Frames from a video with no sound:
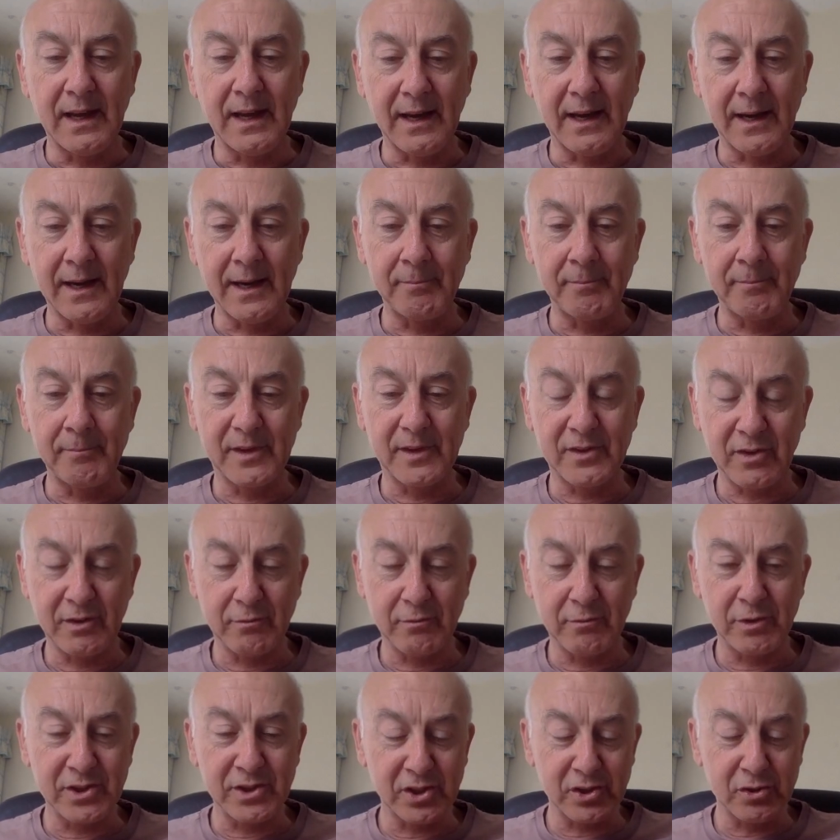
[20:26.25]
So
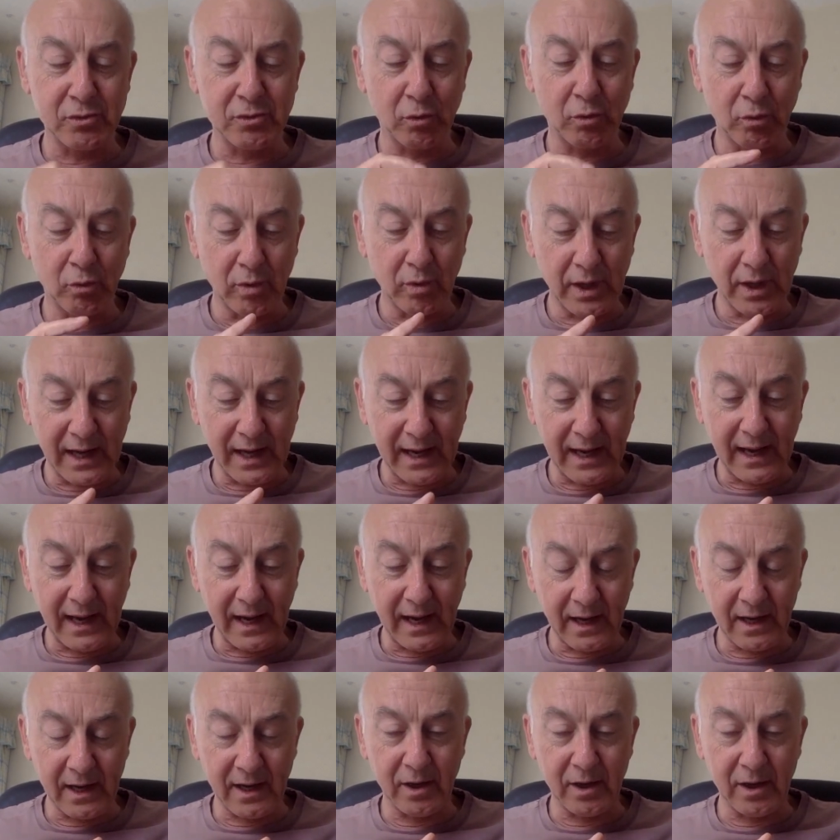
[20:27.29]
it wasn't just
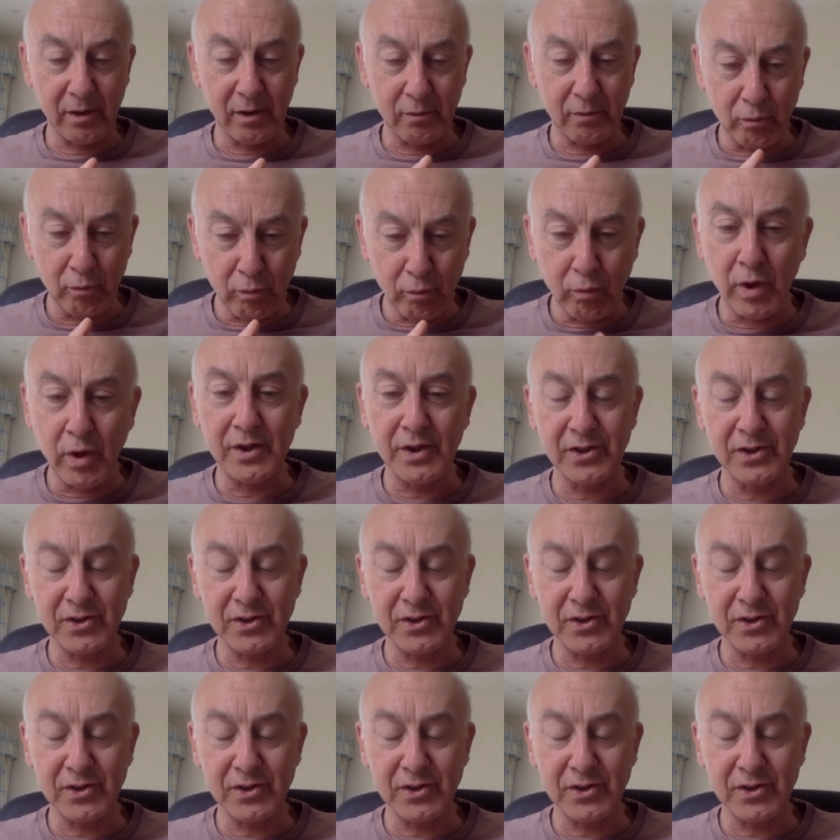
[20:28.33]
what